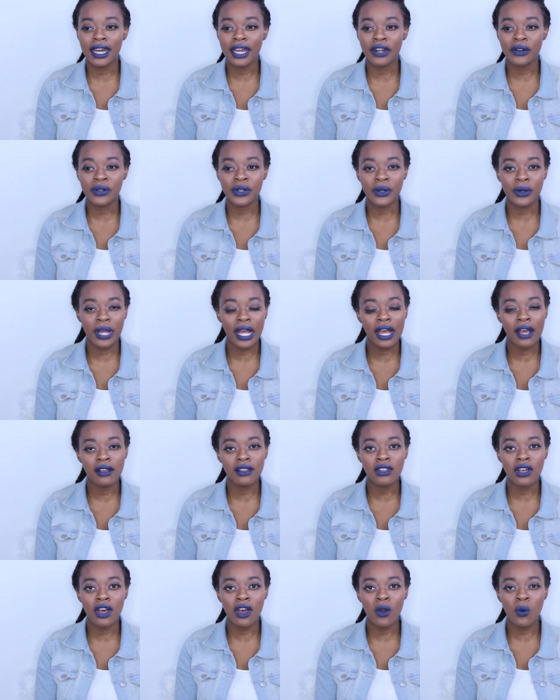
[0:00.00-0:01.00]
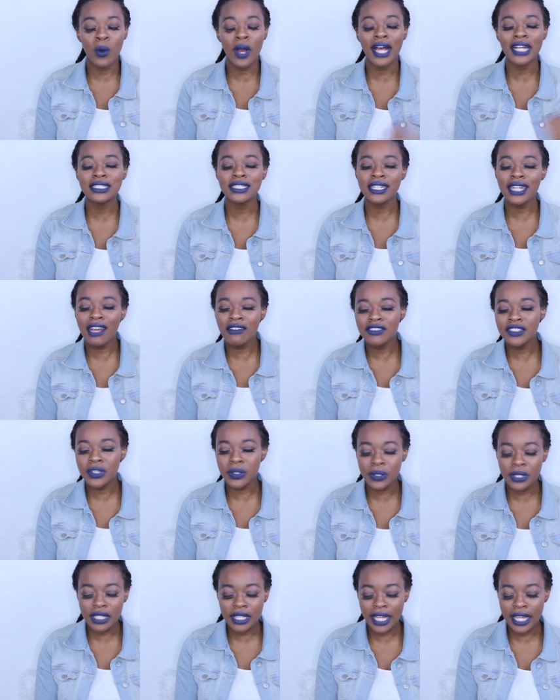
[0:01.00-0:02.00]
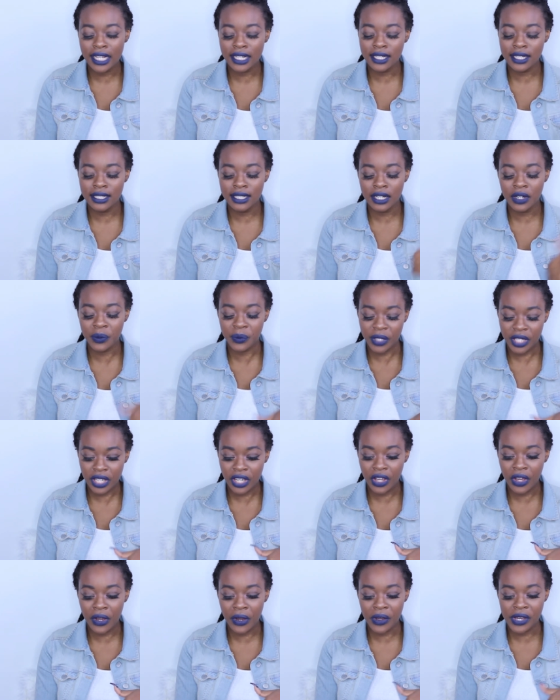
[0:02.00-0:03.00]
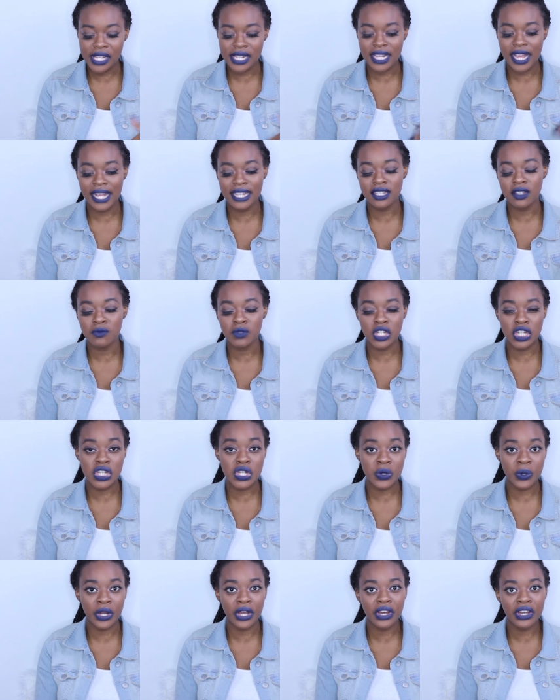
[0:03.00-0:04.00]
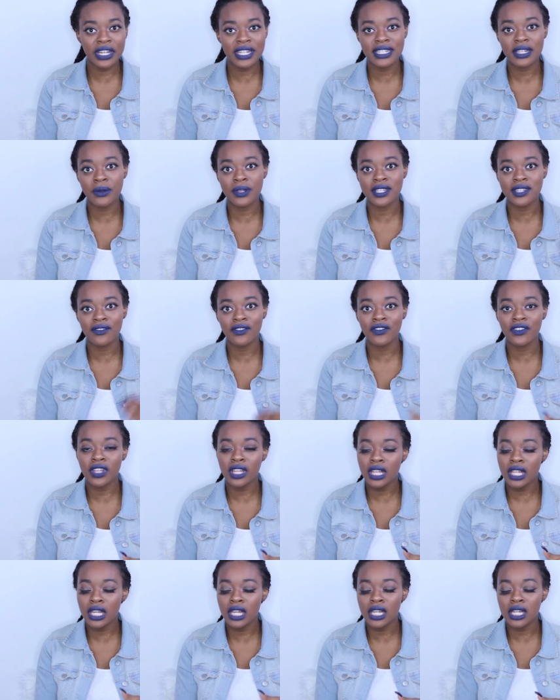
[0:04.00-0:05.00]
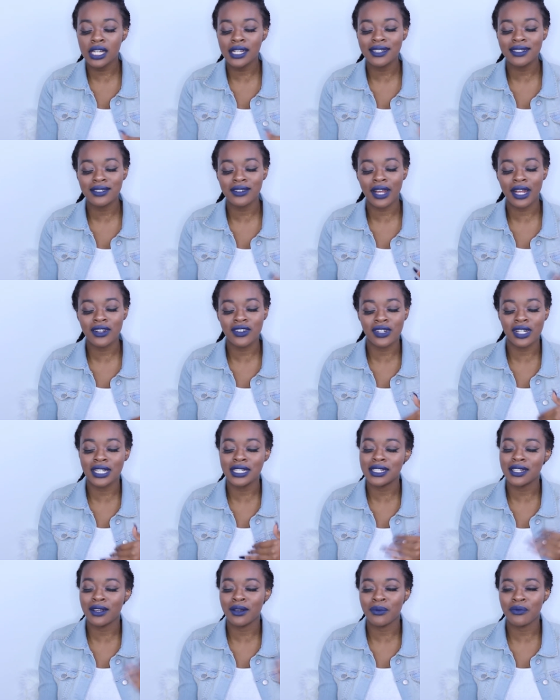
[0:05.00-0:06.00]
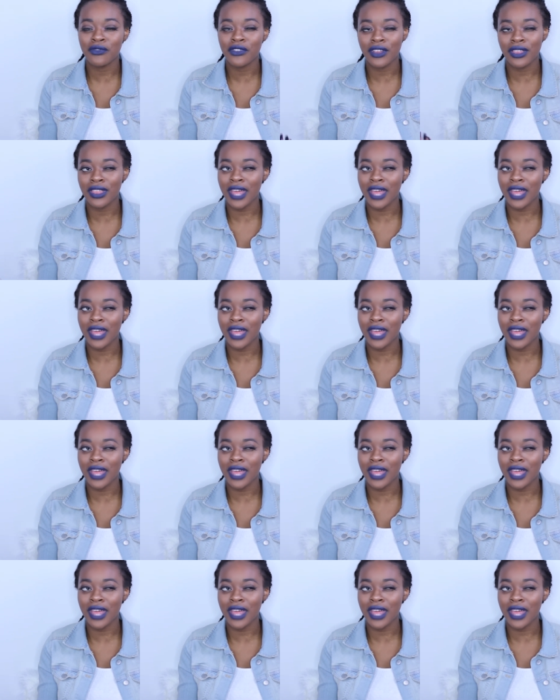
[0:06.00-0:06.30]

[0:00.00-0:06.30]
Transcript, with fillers: I don't know how long. Well, I did have soda like a week ago because I had some ginger ale because I wasn't feeling good, so I drank some for